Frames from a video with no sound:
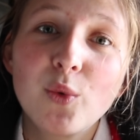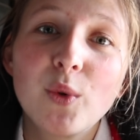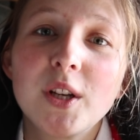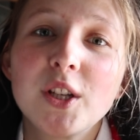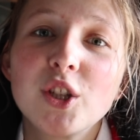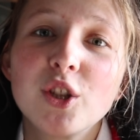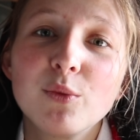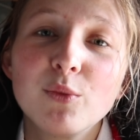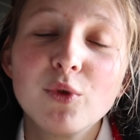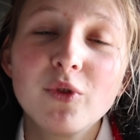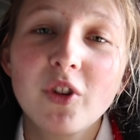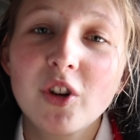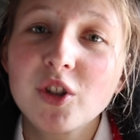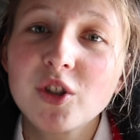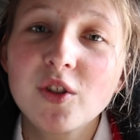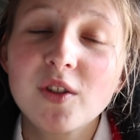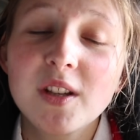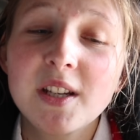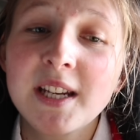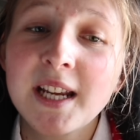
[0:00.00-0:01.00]
when to move on
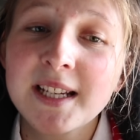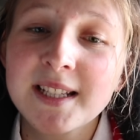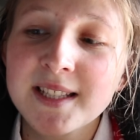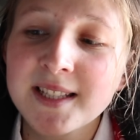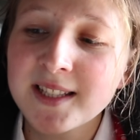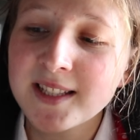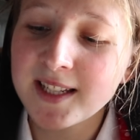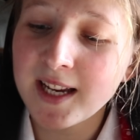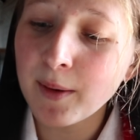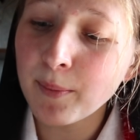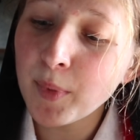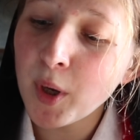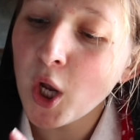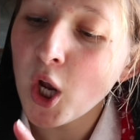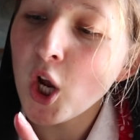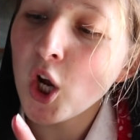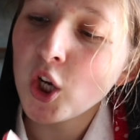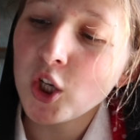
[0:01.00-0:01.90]
to the next step,